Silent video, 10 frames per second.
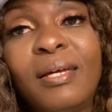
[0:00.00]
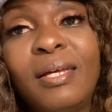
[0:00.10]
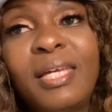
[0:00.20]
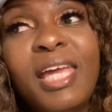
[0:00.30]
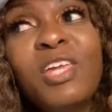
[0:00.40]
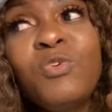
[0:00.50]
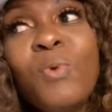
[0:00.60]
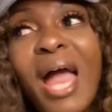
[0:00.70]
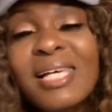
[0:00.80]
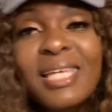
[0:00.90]
Can you
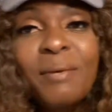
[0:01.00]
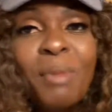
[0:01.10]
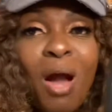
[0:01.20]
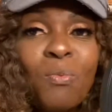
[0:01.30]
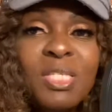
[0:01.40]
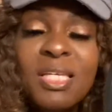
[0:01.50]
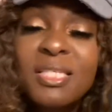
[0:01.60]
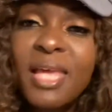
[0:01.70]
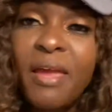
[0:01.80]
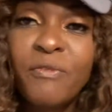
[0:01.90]
ask him how was his
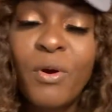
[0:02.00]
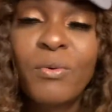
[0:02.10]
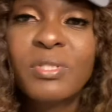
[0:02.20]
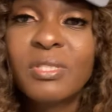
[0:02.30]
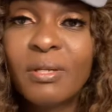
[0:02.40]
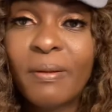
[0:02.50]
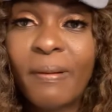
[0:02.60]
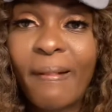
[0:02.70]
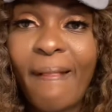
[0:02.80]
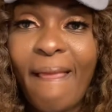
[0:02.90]
day first?
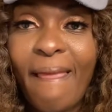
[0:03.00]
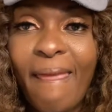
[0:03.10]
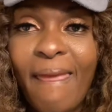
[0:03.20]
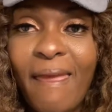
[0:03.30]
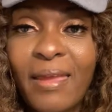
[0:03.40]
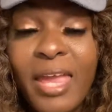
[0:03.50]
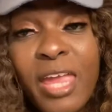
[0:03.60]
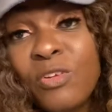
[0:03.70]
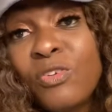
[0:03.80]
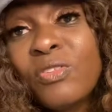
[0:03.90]
Can
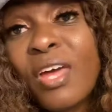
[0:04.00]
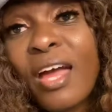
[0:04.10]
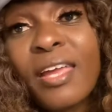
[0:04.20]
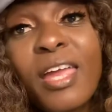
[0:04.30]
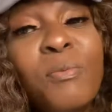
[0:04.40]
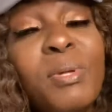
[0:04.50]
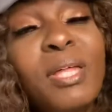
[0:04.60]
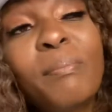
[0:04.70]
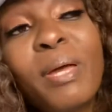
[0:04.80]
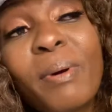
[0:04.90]
you do that? Can you be
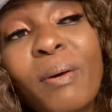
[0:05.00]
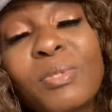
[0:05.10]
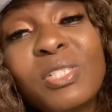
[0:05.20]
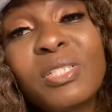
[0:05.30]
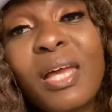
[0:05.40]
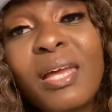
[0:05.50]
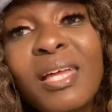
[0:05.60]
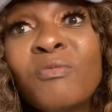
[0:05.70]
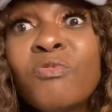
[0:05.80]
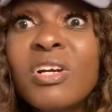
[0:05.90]
like, babe, how was your day?
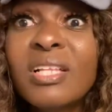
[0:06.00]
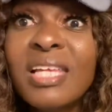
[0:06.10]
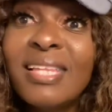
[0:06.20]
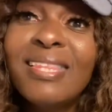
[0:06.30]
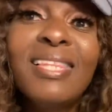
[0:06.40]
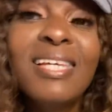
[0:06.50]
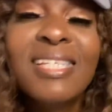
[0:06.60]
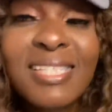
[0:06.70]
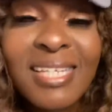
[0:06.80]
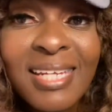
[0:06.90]
And really
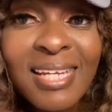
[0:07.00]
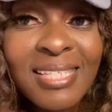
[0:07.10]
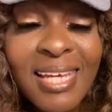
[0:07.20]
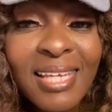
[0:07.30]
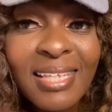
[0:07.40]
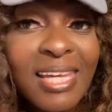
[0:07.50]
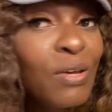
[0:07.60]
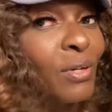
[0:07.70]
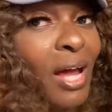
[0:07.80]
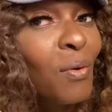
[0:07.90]
listen intently
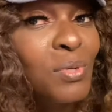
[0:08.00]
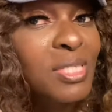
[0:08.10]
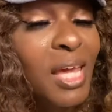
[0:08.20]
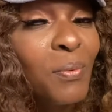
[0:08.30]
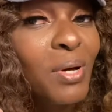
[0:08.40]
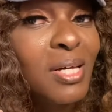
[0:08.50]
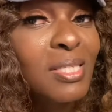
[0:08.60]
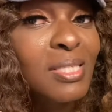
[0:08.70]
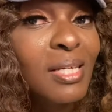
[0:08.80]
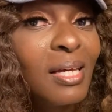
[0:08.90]
on how his day was.
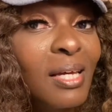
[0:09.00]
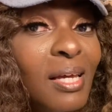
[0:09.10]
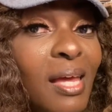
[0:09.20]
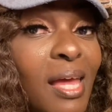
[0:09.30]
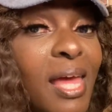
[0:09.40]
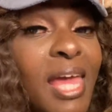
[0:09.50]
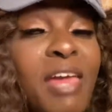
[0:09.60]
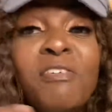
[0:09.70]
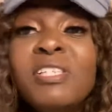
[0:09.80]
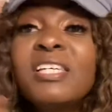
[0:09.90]

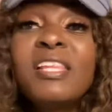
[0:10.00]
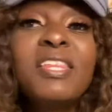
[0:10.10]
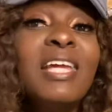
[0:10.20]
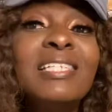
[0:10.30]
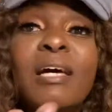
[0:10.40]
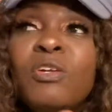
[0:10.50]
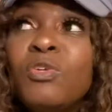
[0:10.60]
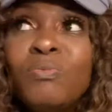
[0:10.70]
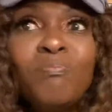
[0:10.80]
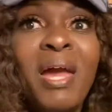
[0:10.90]
Even to the things that you
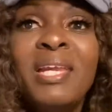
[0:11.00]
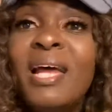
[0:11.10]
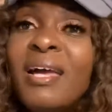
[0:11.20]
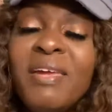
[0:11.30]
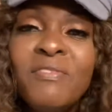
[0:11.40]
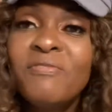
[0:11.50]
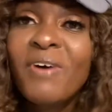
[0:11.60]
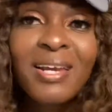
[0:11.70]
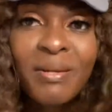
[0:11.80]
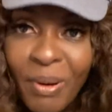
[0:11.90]
might not even
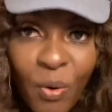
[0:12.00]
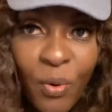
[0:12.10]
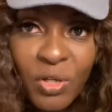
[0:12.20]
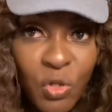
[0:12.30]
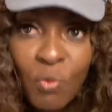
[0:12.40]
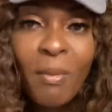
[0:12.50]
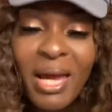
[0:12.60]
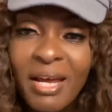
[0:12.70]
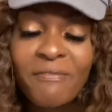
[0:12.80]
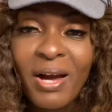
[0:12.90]
find important. You
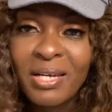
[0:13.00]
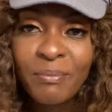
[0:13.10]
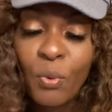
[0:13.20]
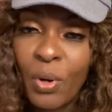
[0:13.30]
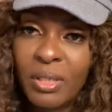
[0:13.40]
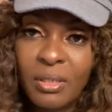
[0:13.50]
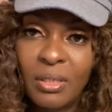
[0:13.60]
might not find important.